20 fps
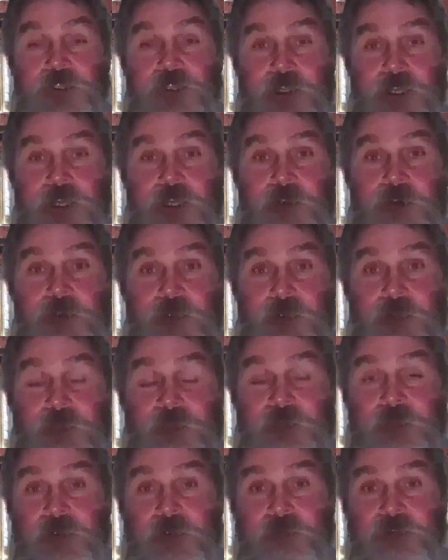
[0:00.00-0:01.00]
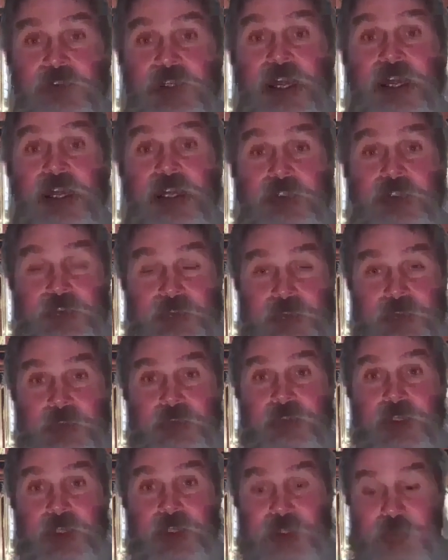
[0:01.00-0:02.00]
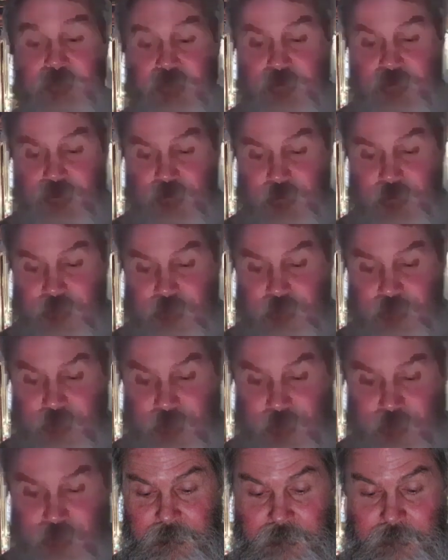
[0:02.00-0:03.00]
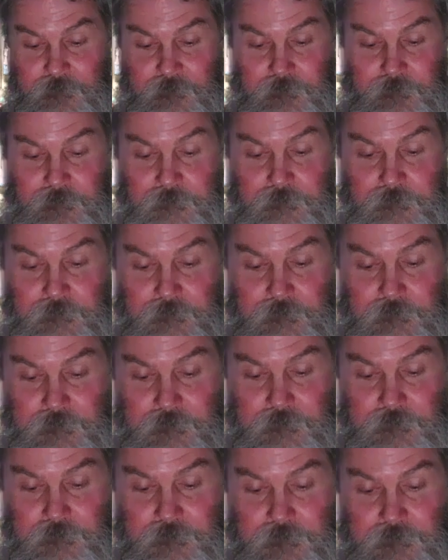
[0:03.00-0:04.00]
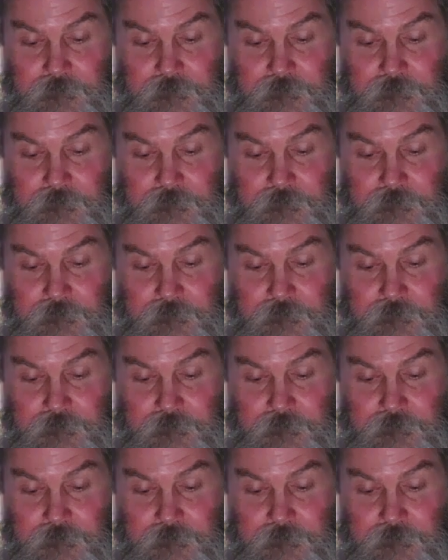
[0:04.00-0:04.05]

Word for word: Descriptions of, of, of tasks that he's anointed for.